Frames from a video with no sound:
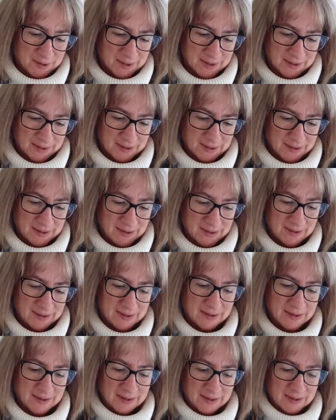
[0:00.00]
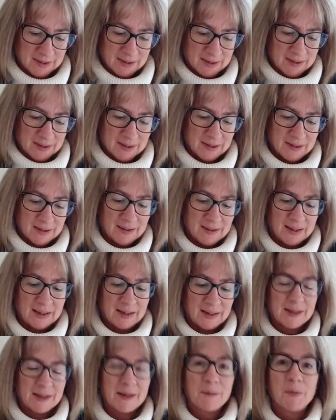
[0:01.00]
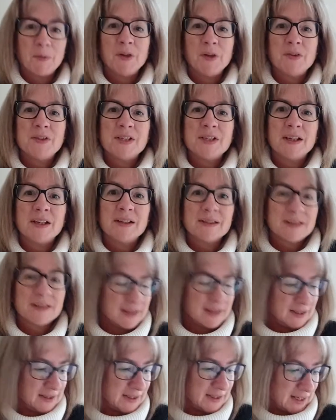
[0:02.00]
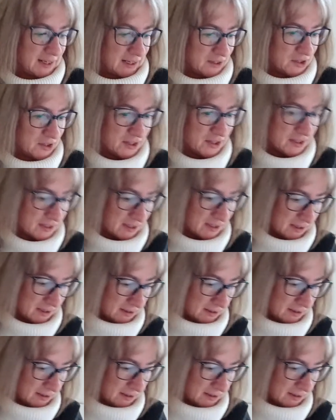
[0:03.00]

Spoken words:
Look at that little beauty, isn't he delicious?